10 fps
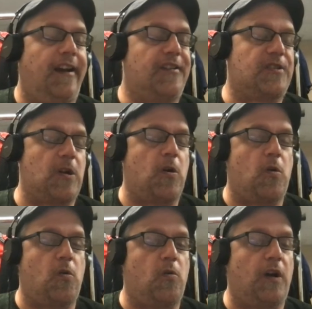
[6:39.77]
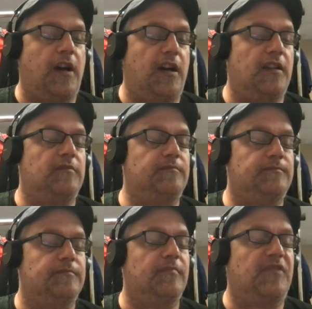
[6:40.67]
So
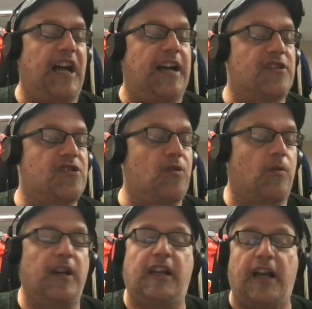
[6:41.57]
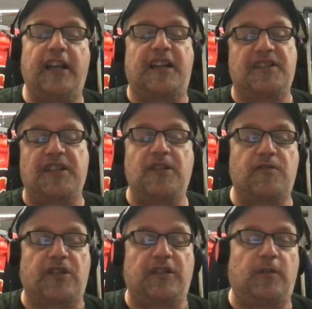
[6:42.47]
that story kind of
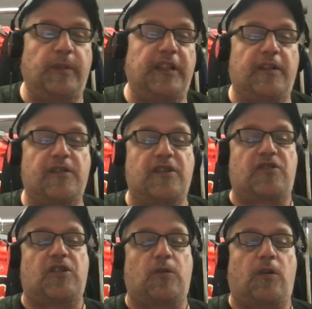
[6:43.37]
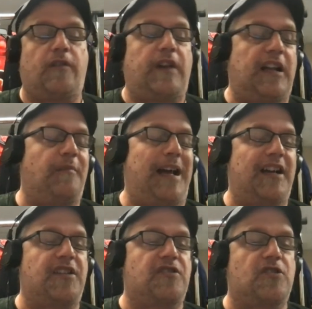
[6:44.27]
continues a little bit there, the Zadorov
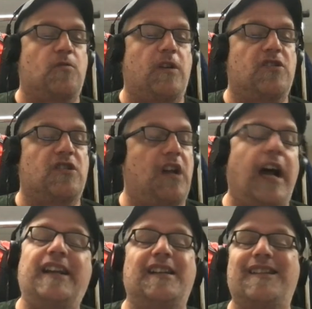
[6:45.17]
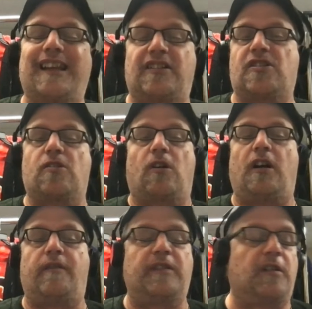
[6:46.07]
Valimaki situation. I didn't think
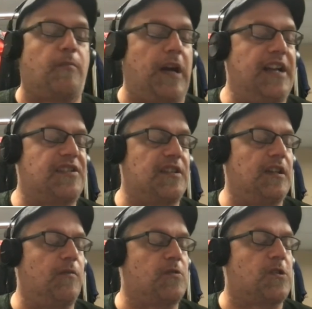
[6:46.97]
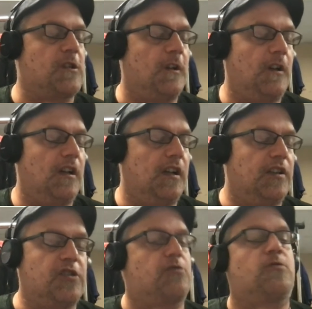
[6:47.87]
Zadorov and Gabranson,
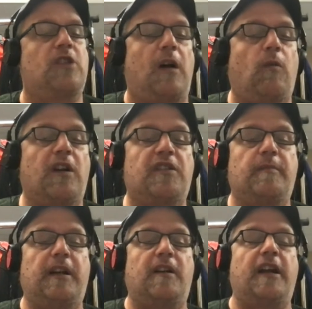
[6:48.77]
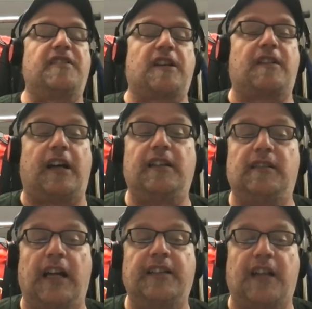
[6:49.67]
this was not one of their better nights. I thought
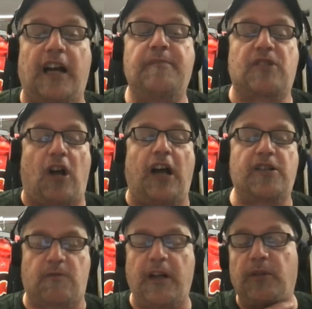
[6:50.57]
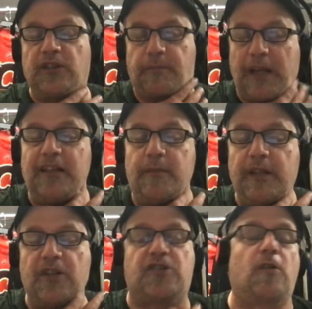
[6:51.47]
at times the Hawks were able to pin
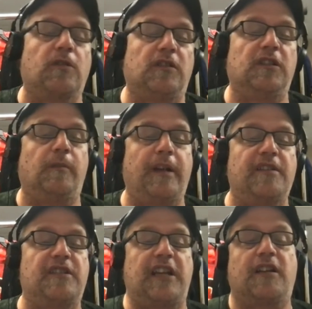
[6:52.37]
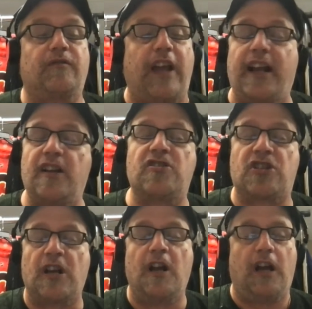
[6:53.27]
them in the zone a little bit and take
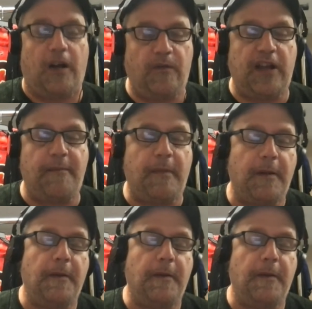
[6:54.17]
advantage of them.